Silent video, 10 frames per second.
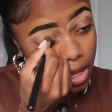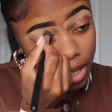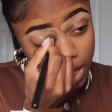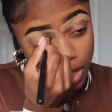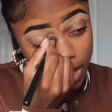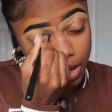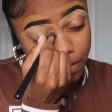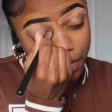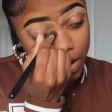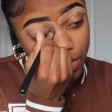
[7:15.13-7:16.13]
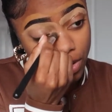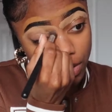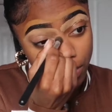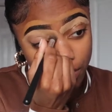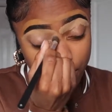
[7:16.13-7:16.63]
And a
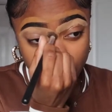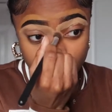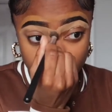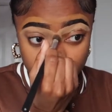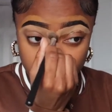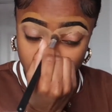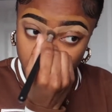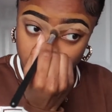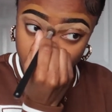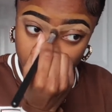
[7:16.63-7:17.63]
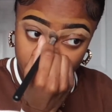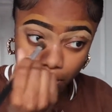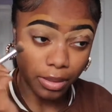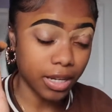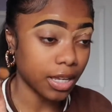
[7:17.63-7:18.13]
very, very important part in
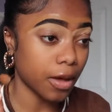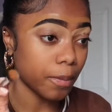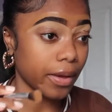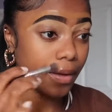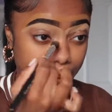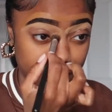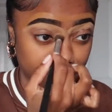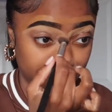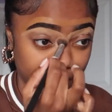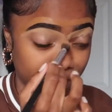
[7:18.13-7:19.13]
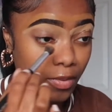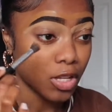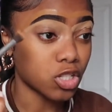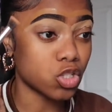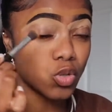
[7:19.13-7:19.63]
blending out makeup:
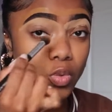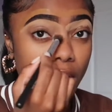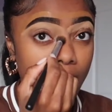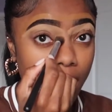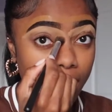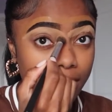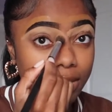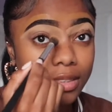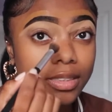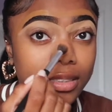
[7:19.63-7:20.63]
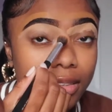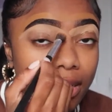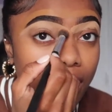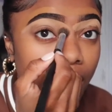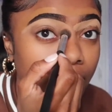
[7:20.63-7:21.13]
do not,
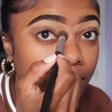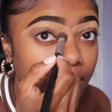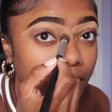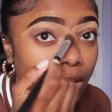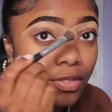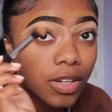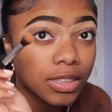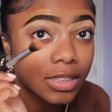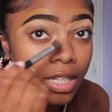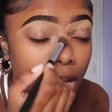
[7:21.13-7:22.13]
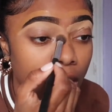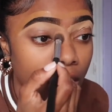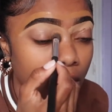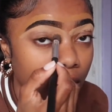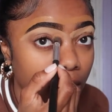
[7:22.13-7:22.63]
I don't know if you guys see, you
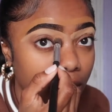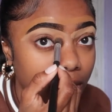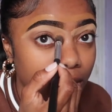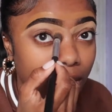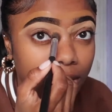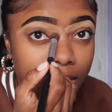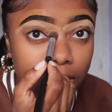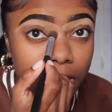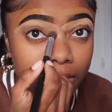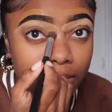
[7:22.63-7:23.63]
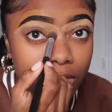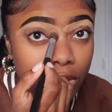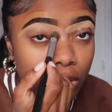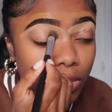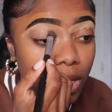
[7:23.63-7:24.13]
guys can see me?
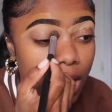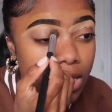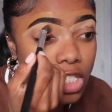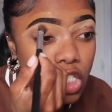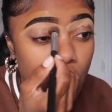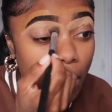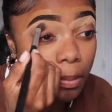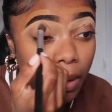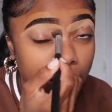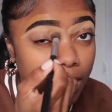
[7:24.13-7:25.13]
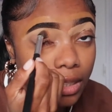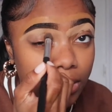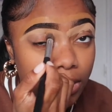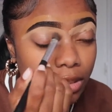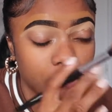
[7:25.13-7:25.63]
Do not swipe like this.
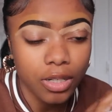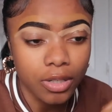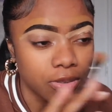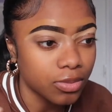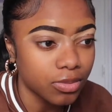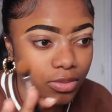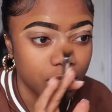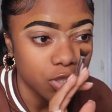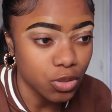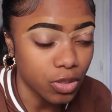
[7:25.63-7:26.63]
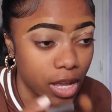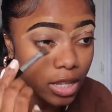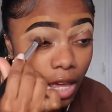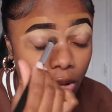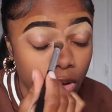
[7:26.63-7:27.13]
Don't do that.
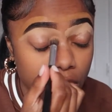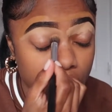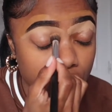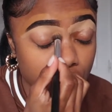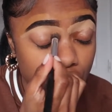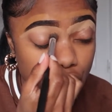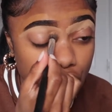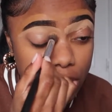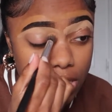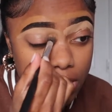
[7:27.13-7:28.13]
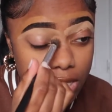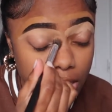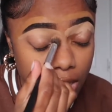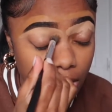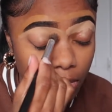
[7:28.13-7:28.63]
That causes streaks
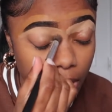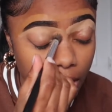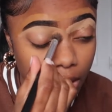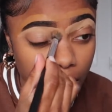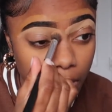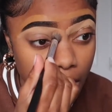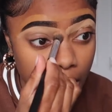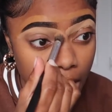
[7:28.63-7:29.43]
in your makeup,